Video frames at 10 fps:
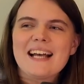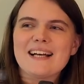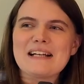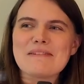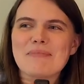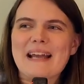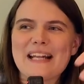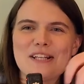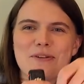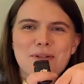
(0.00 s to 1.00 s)

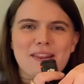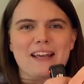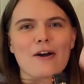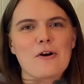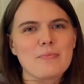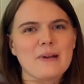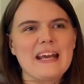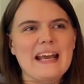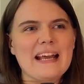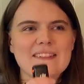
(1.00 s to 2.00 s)
And you would like open
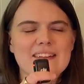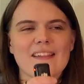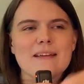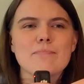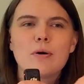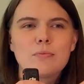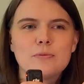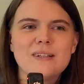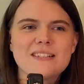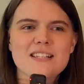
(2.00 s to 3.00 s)
it and the light bulb
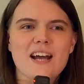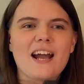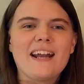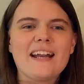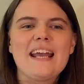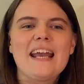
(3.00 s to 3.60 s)
would be inside,